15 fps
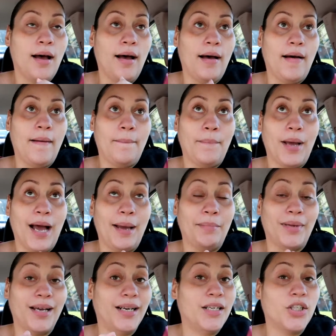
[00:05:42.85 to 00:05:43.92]

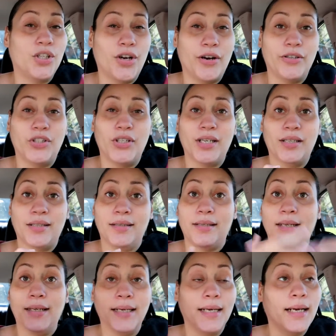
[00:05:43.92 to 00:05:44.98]
I'm gonna start just
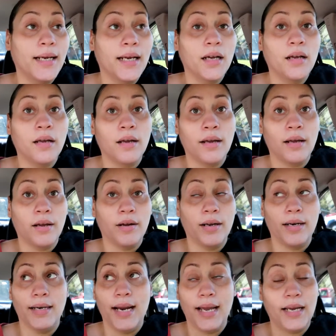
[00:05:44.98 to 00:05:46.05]
deleting
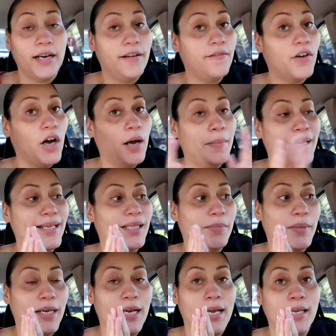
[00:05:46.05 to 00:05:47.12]
negative comments
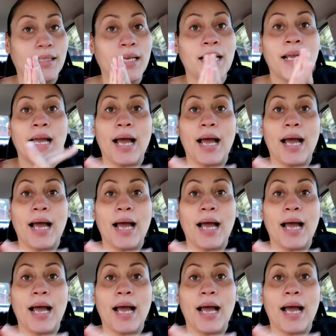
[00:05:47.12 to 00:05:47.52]
because